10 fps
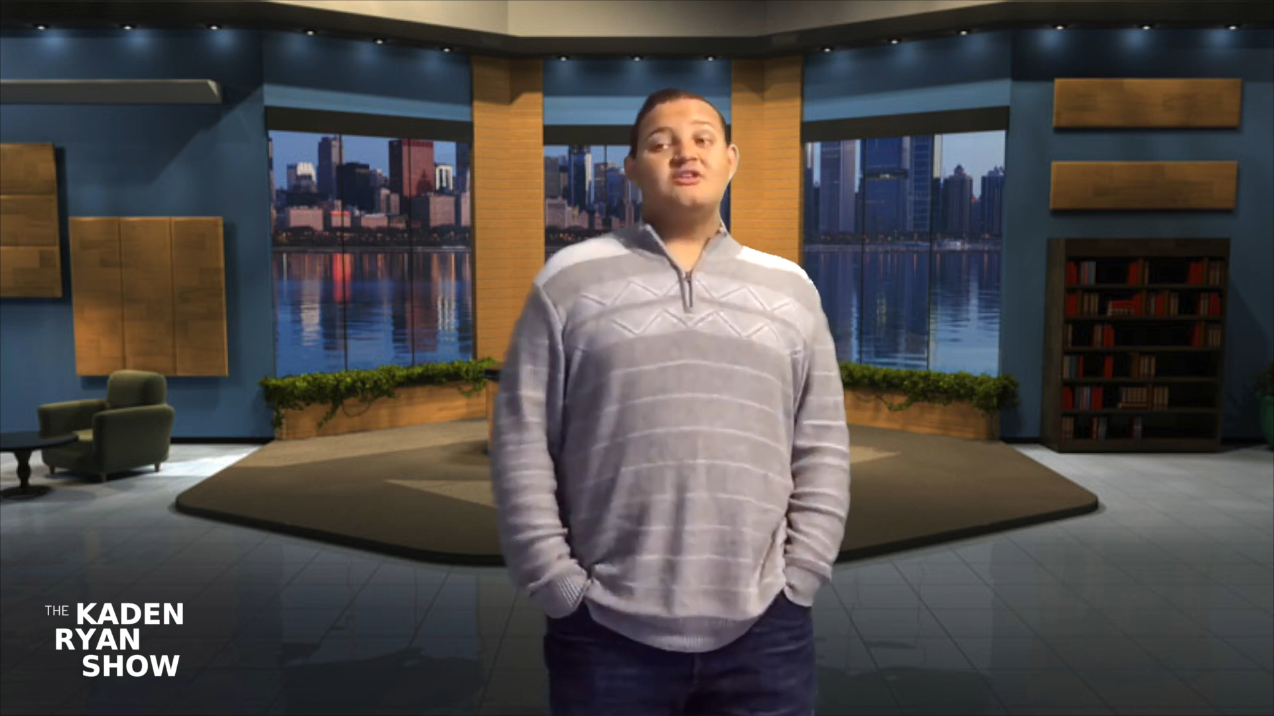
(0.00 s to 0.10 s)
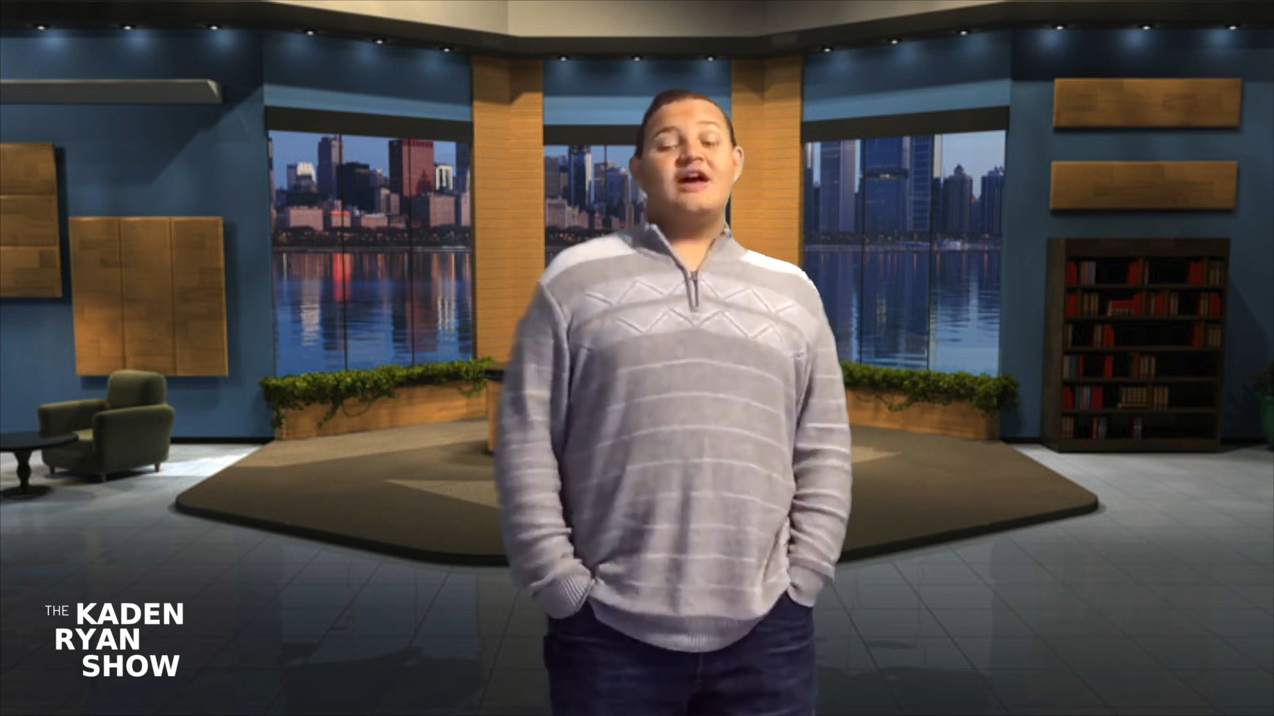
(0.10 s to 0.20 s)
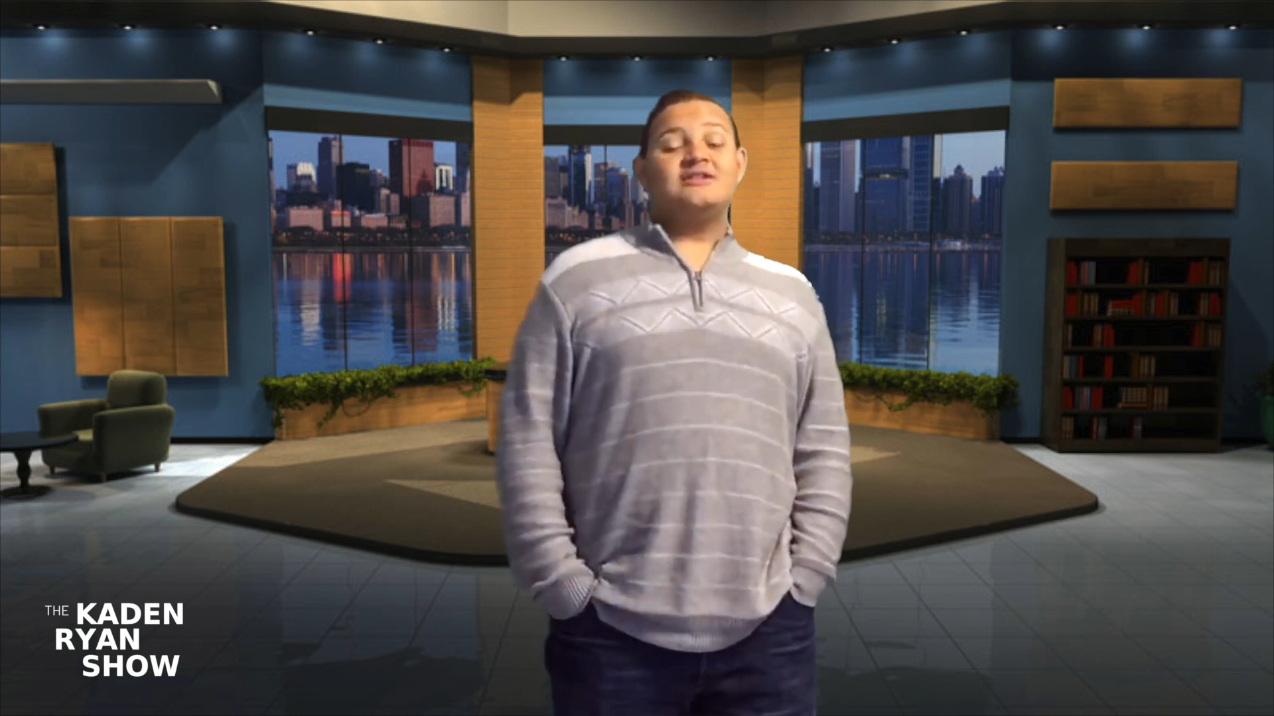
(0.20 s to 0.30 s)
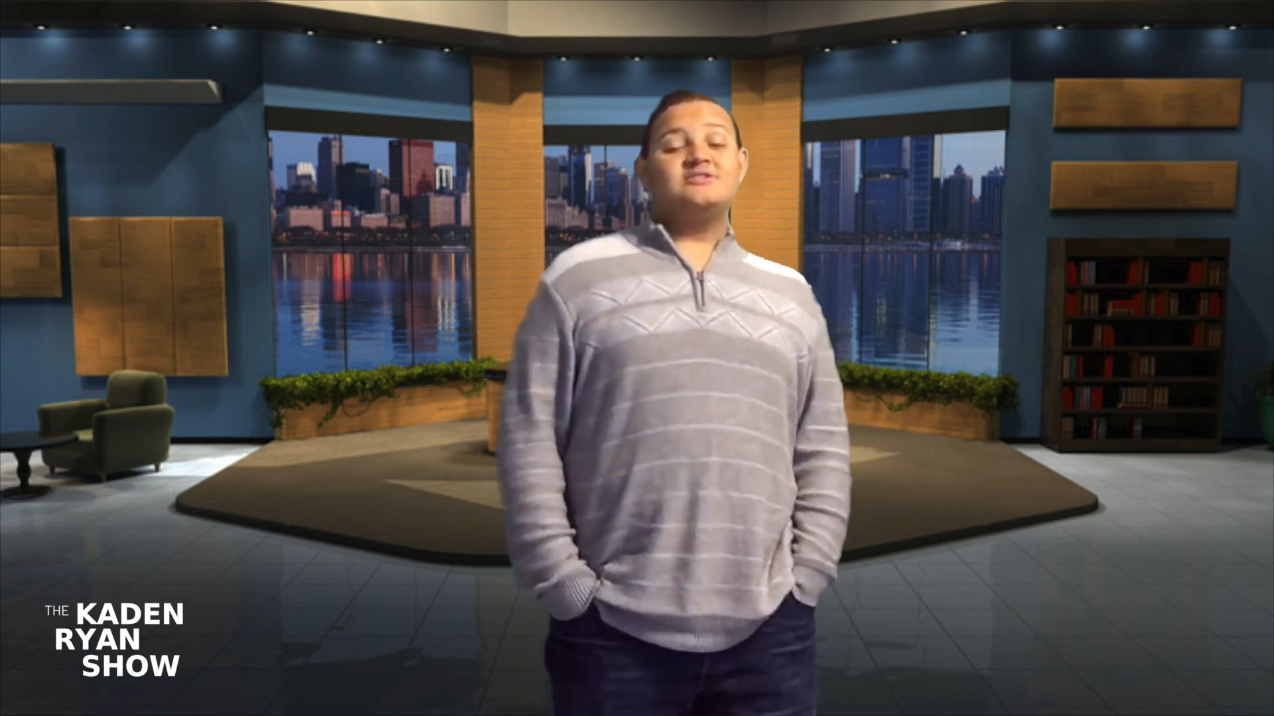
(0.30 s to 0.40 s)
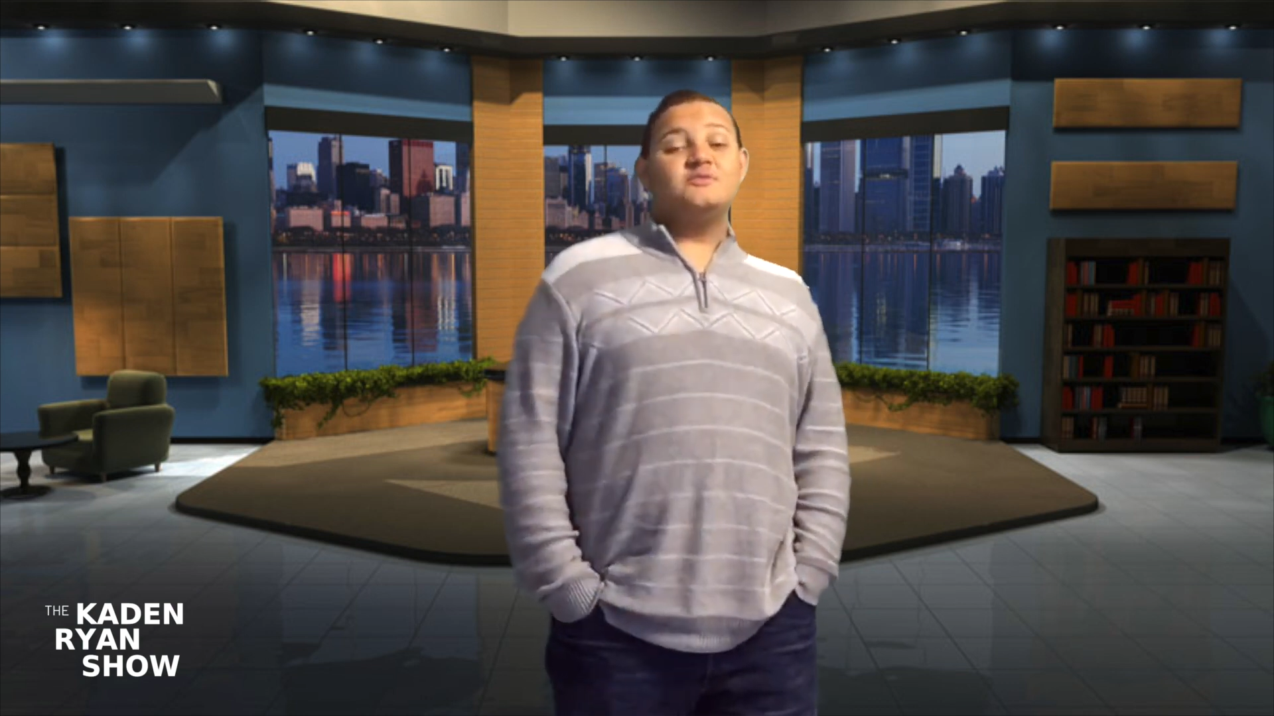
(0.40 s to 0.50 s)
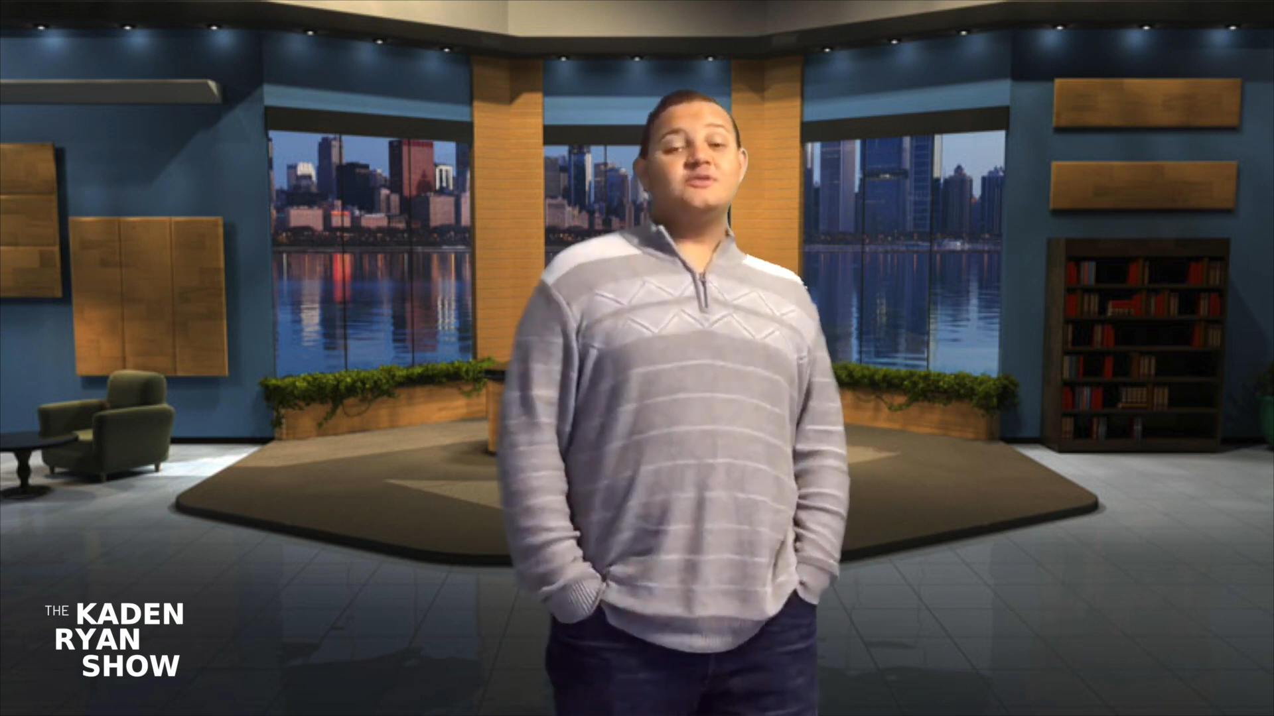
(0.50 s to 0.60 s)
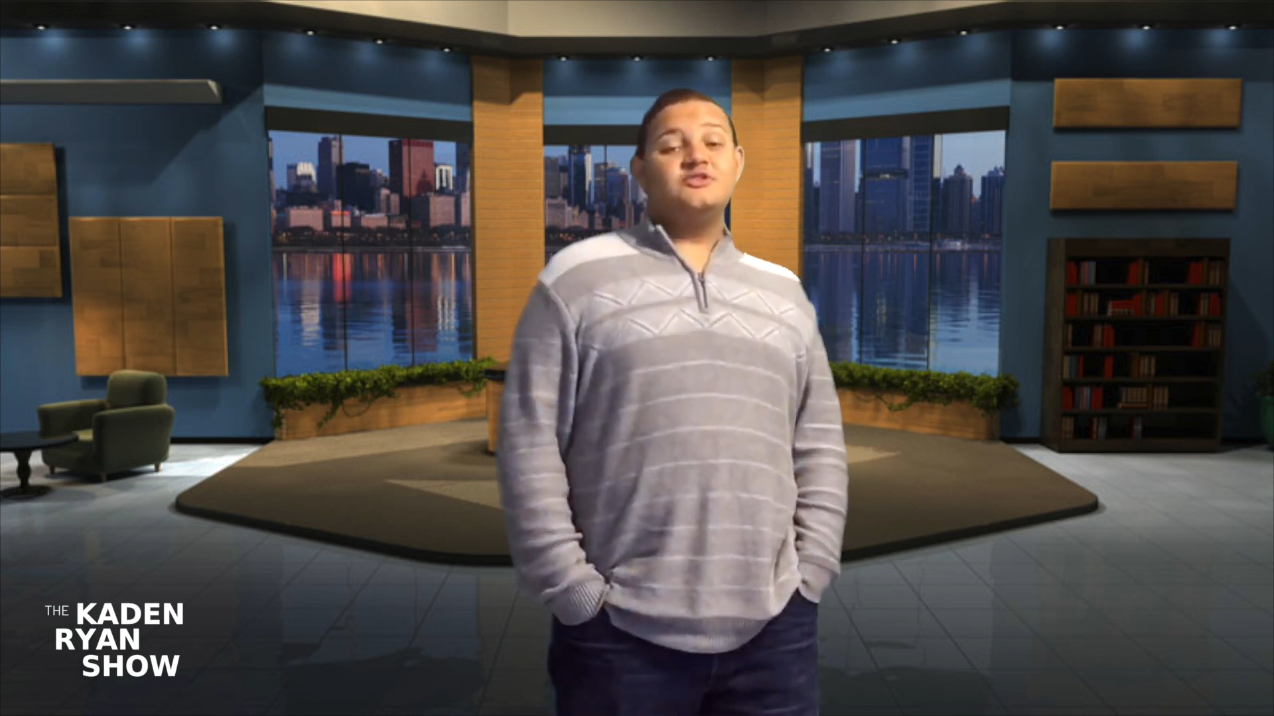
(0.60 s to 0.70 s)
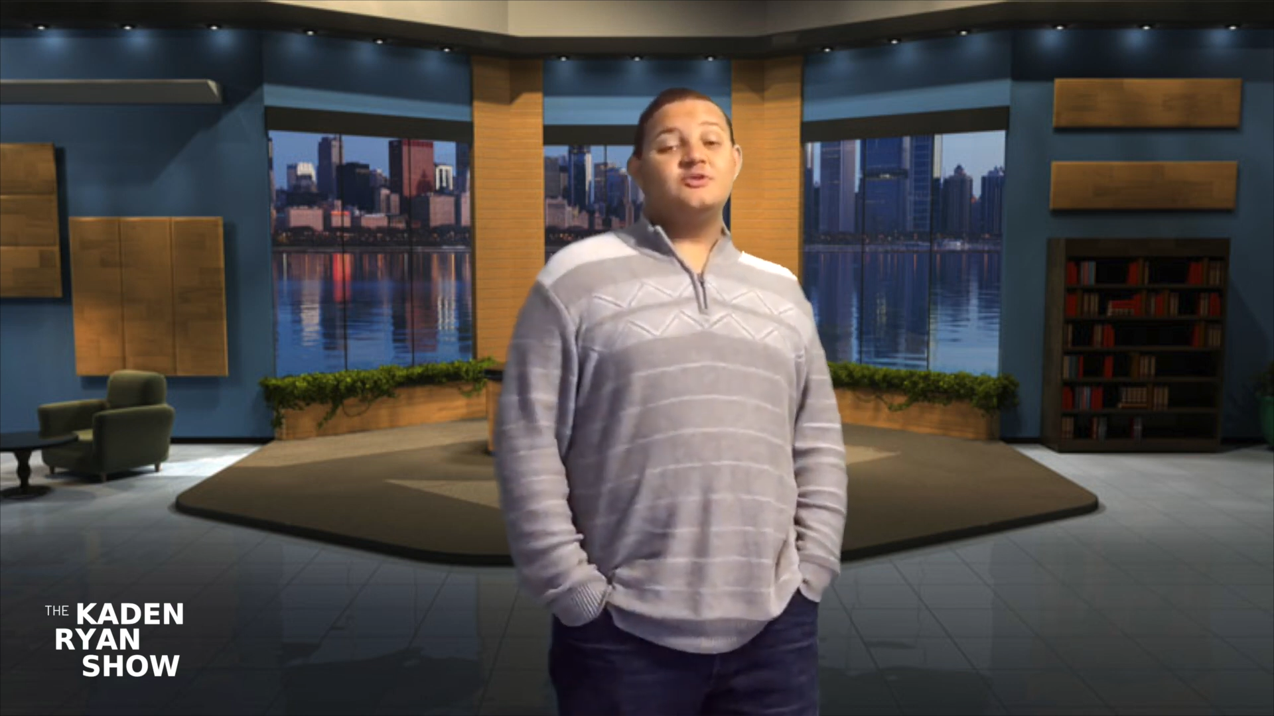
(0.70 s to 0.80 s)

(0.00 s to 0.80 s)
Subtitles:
I just want